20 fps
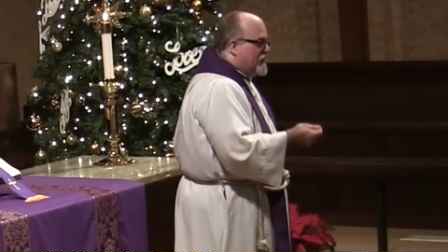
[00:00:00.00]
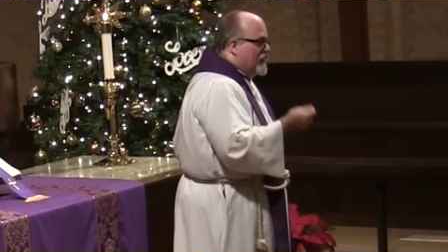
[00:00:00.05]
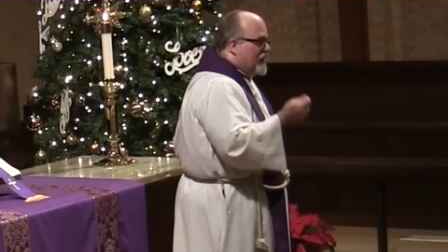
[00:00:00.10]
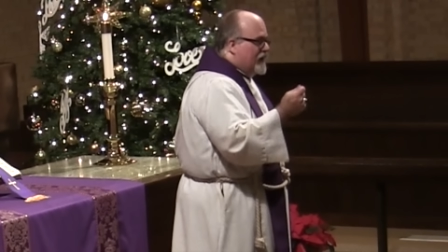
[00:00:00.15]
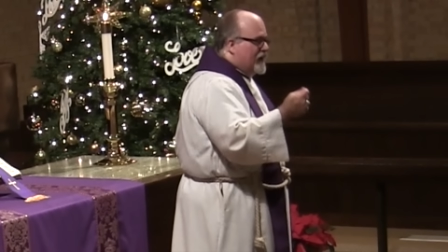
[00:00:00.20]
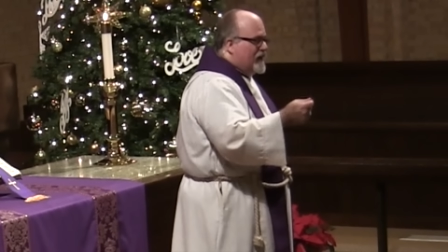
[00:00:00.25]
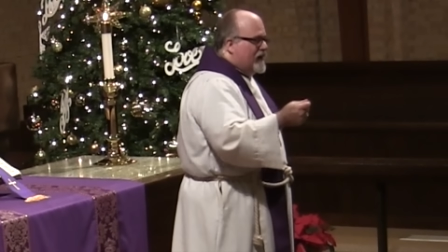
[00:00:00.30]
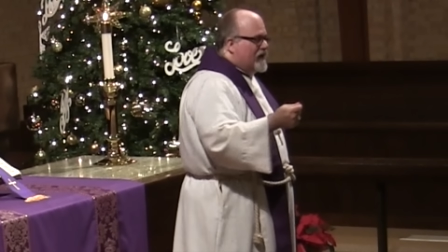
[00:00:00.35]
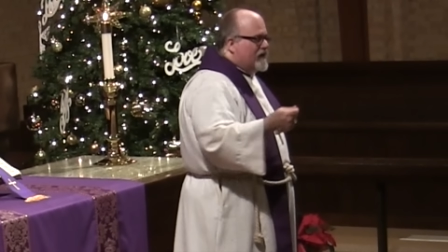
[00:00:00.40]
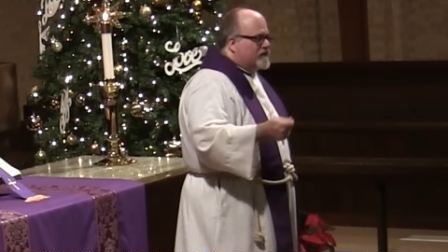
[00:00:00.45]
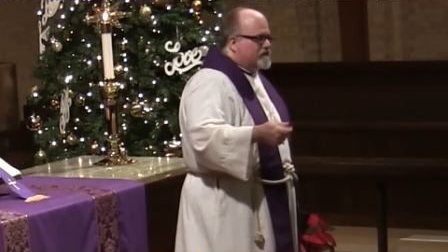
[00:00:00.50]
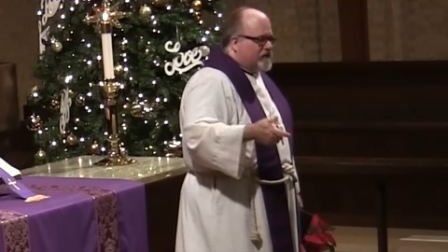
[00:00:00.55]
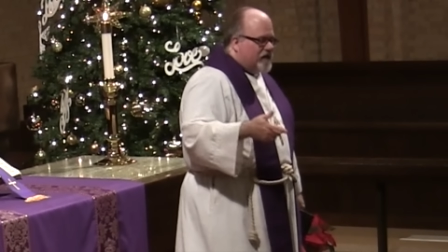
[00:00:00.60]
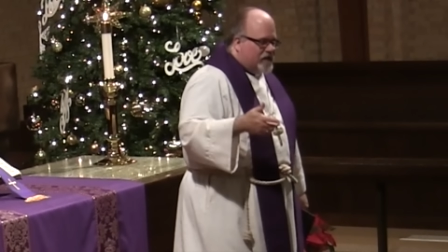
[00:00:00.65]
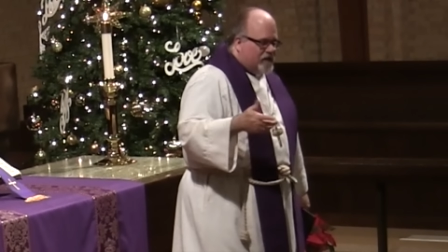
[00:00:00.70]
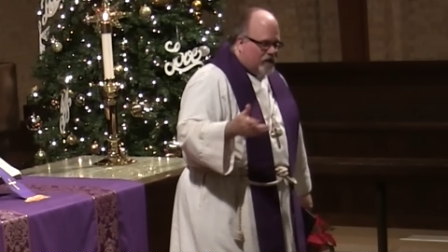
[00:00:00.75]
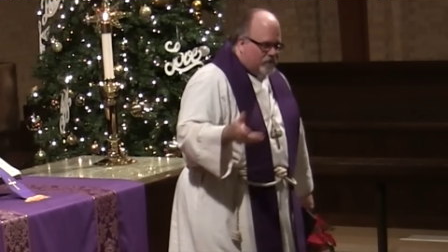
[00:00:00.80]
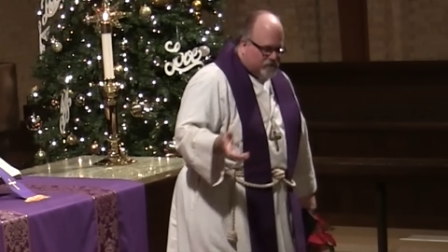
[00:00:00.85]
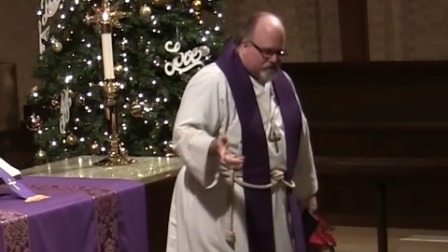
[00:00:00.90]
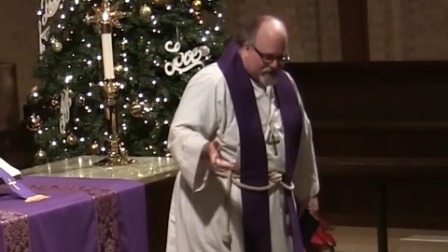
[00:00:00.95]
And he is. He
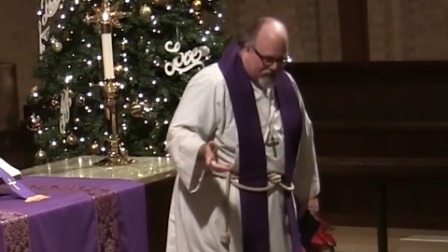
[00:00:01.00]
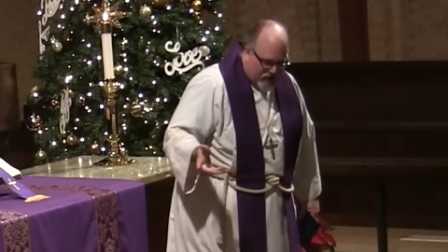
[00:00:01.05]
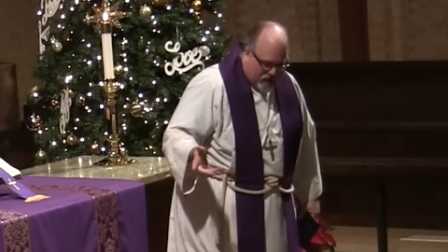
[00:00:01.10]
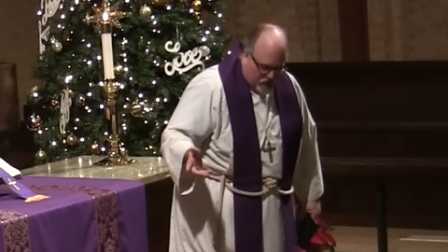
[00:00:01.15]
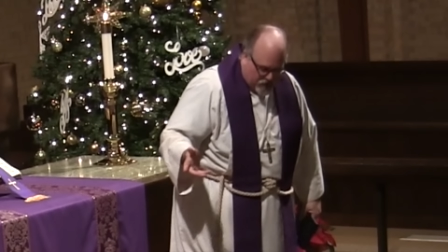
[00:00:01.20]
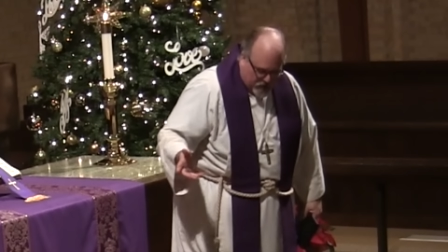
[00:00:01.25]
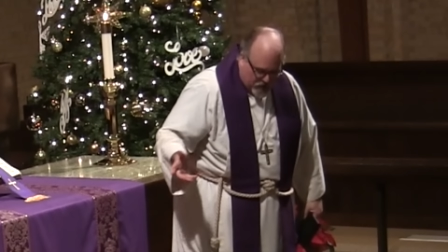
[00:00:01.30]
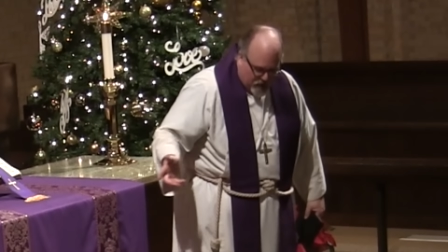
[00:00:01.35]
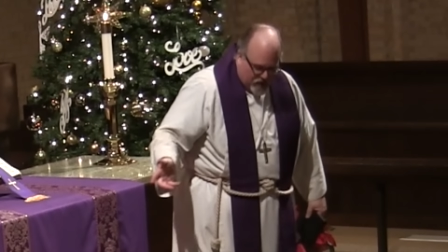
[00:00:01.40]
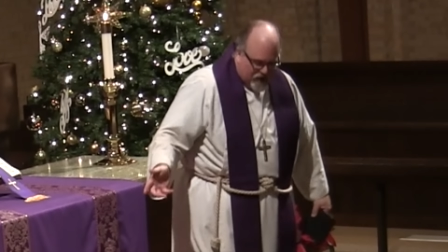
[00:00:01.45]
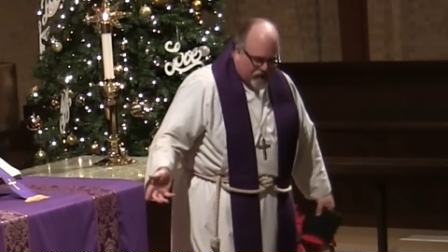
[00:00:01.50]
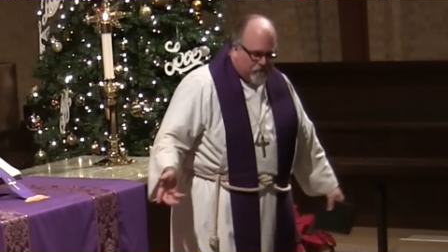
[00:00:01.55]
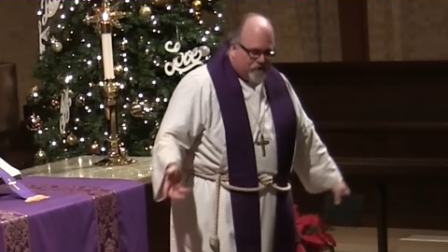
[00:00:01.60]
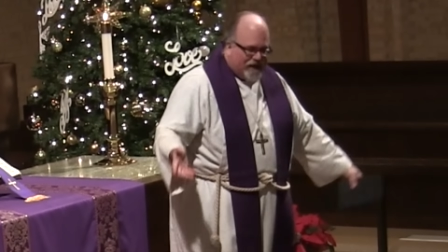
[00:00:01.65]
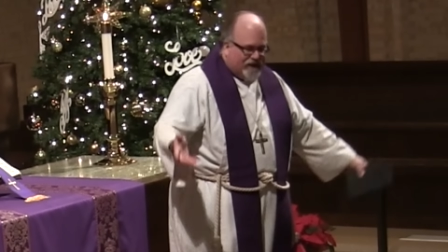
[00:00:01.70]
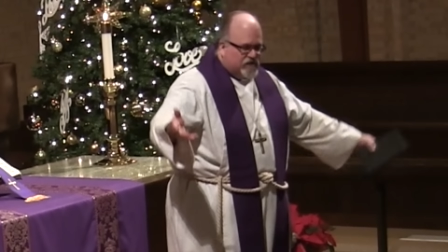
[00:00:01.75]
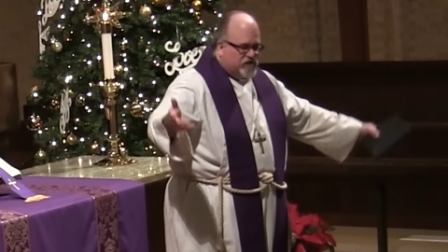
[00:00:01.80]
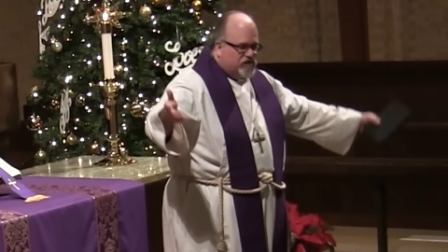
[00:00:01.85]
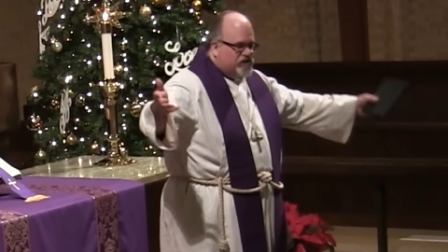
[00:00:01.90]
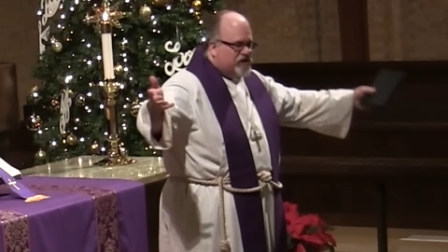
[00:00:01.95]
comes out, he
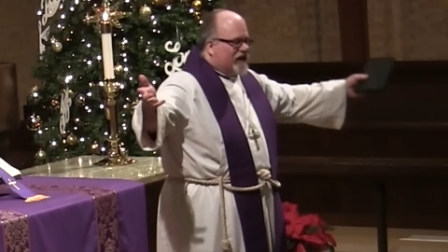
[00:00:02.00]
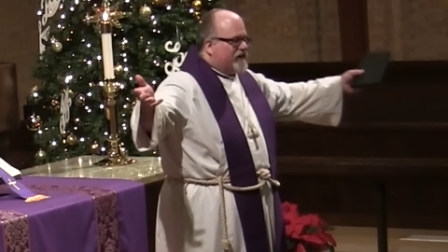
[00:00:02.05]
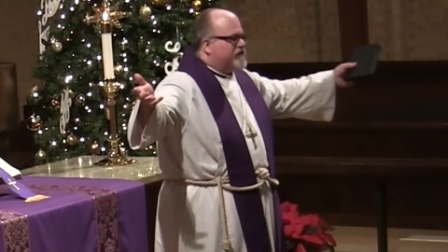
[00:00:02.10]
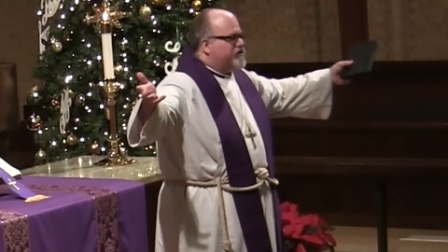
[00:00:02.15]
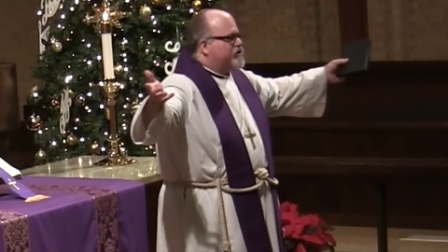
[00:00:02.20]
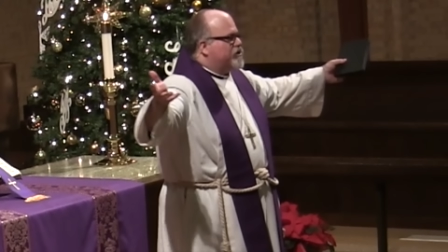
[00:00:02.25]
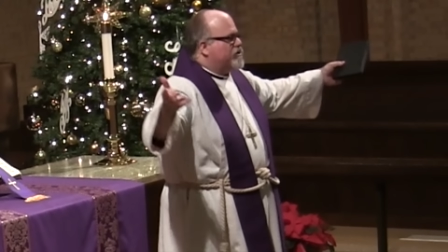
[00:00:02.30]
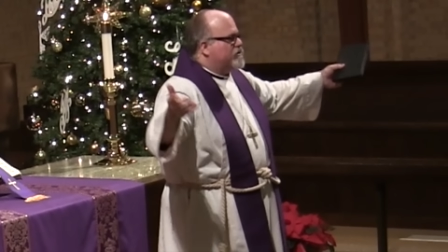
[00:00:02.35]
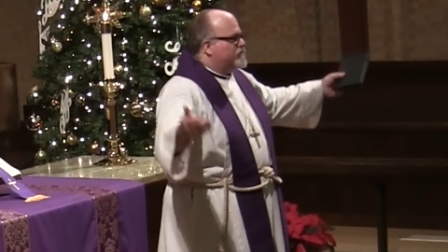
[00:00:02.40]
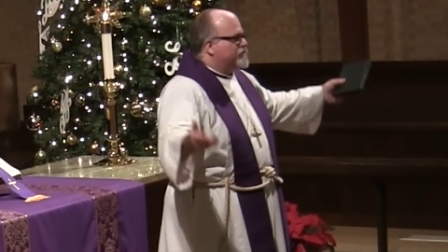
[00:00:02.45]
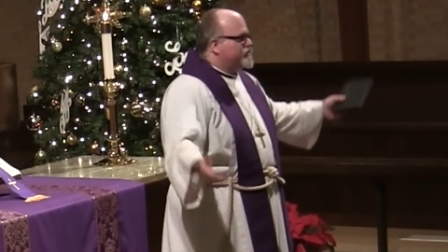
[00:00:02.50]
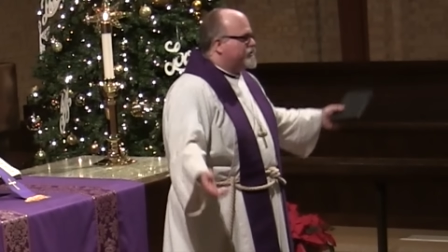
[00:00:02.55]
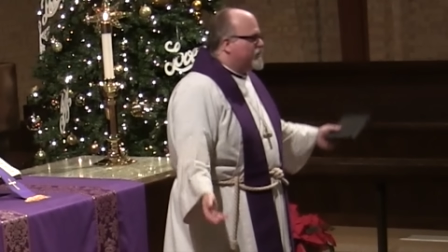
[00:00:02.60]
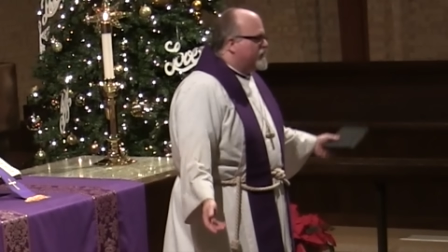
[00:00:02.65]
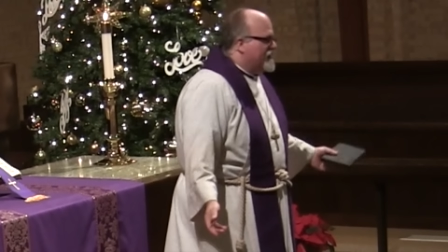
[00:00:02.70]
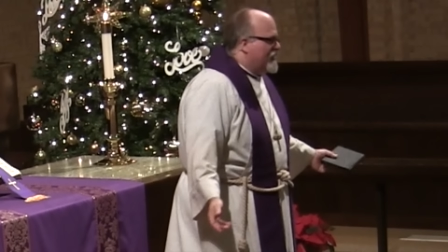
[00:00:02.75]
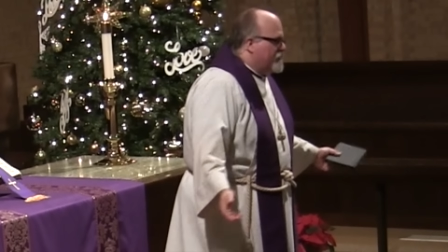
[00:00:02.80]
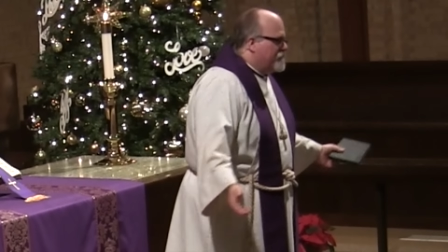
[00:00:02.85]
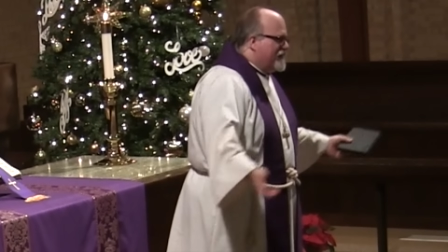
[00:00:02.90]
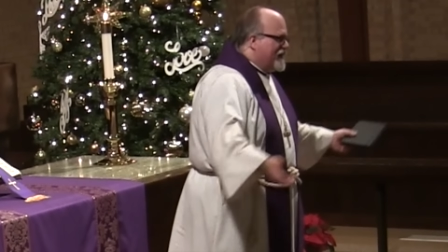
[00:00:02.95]
makes gestures
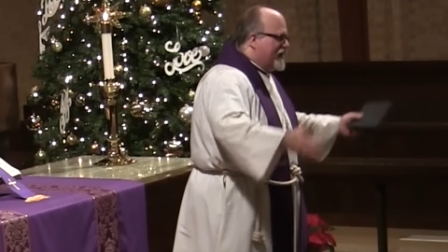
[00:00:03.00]
to them,